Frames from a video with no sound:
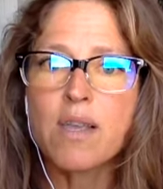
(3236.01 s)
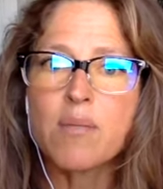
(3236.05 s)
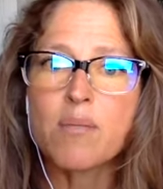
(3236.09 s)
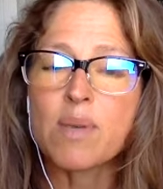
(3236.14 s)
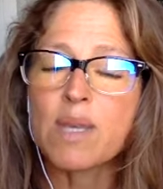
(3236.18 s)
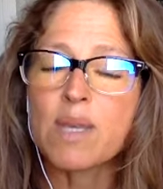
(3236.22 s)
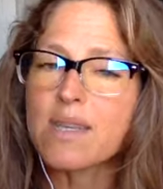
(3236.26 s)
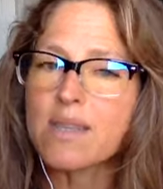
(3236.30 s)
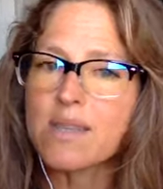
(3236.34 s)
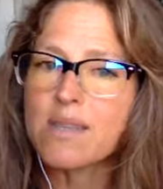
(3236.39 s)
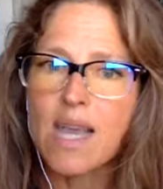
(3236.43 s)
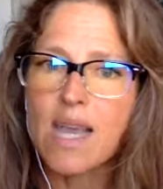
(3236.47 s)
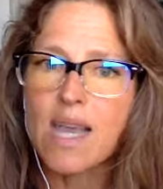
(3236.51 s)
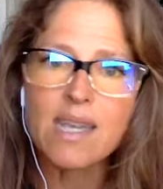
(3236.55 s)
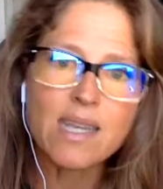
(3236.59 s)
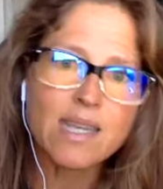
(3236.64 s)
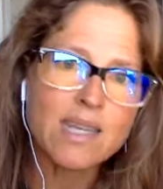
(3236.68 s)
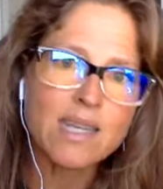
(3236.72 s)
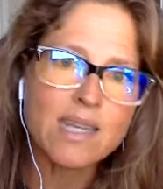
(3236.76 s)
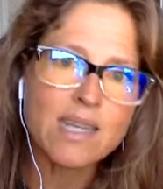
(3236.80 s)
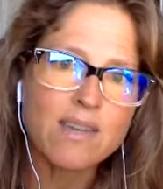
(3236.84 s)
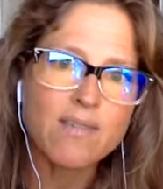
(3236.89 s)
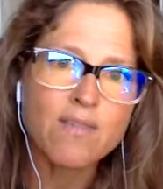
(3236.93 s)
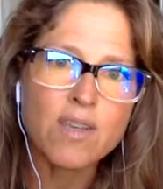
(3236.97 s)
because I
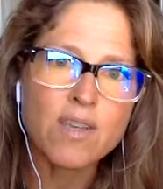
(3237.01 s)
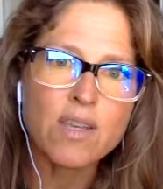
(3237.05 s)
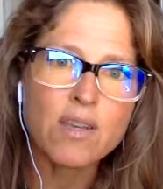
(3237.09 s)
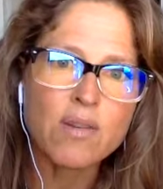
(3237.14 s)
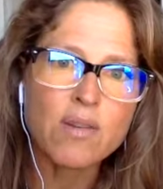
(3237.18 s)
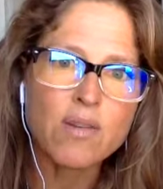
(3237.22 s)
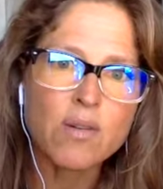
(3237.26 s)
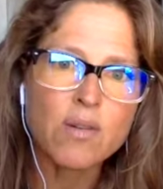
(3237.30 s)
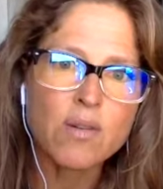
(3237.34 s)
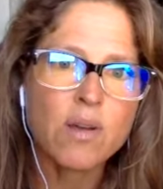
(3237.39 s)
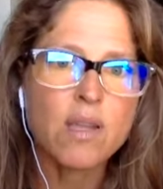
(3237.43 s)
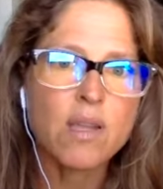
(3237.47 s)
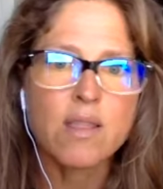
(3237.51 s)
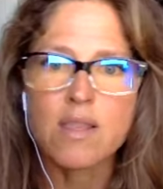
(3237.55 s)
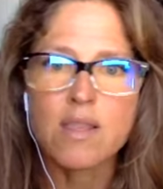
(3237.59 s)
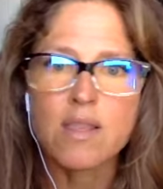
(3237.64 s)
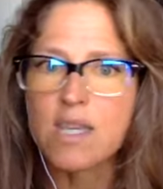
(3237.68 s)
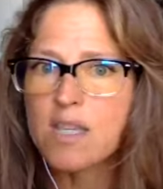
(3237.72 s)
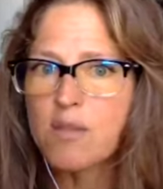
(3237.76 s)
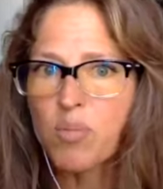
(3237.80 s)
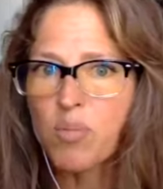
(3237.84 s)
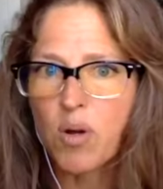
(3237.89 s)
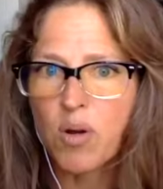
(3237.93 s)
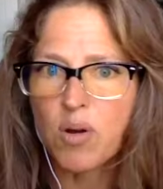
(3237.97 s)
could give you
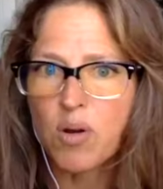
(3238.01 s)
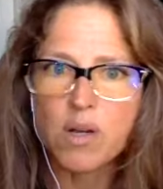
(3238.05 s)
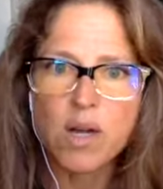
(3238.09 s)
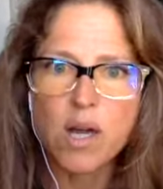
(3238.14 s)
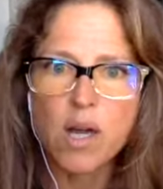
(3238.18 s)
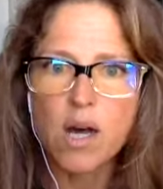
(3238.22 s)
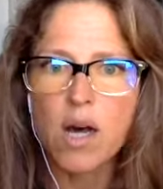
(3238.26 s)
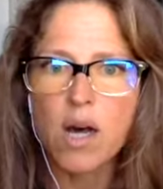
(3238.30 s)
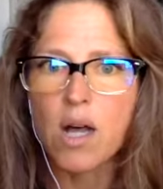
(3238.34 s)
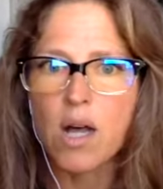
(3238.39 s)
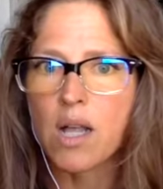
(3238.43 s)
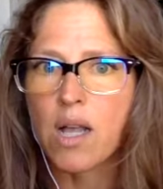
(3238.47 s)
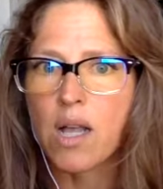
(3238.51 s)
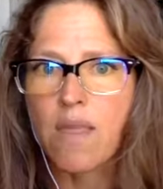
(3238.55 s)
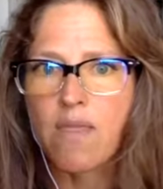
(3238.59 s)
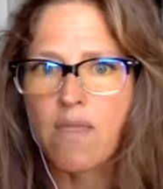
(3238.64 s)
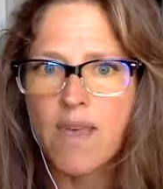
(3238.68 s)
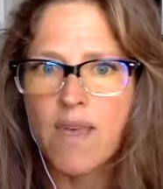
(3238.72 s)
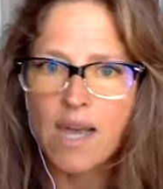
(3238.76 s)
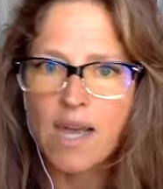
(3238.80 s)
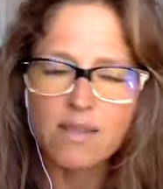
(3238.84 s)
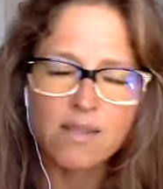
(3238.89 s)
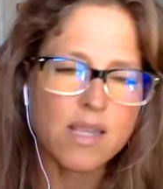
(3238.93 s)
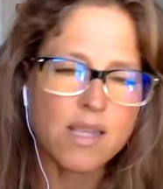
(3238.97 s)
this protocol and
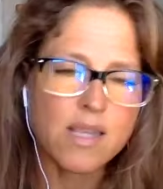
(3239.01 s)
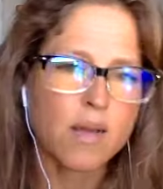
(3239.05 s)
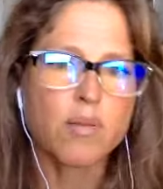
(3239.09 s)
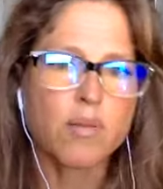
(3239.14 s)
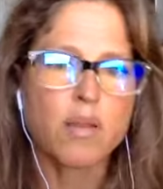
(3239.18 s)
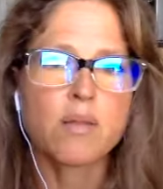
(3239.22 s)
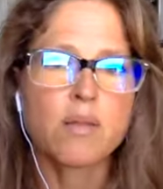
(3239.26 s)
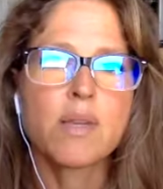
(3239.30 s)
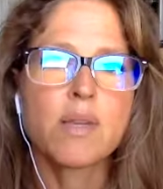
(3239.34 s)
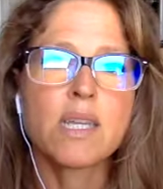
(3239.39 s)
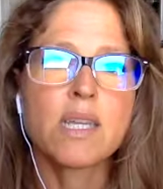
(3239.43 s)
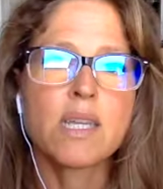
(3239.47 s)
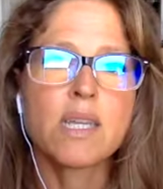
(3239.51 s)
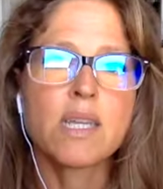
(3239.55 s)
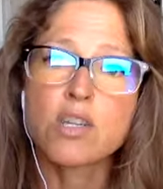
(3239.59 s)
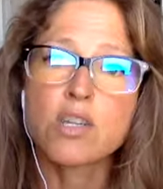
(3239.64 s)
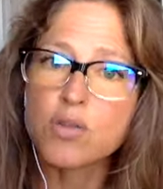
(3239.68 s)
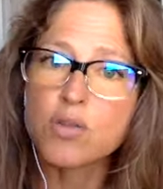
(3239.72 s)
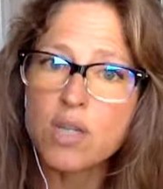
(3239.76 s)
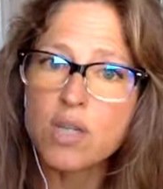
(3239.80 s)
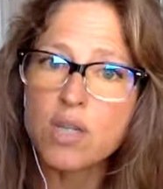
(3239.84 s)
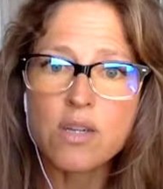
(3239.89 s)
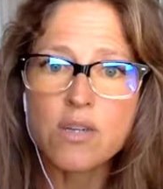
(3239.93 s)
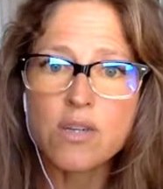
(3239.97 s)
that supplement to
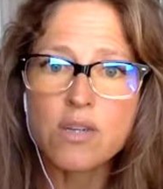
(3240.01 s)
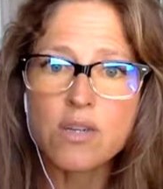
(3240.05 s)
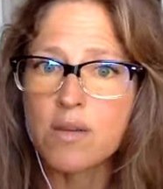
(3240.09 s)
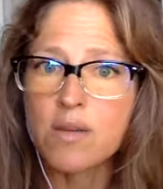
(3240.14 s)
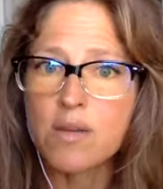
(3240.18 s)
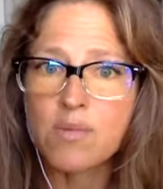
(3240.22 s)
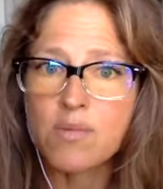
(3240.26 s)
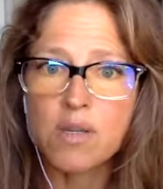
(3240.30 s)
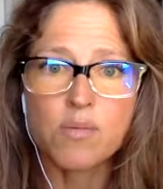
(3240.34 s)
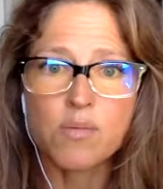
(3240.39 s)
treat your symptom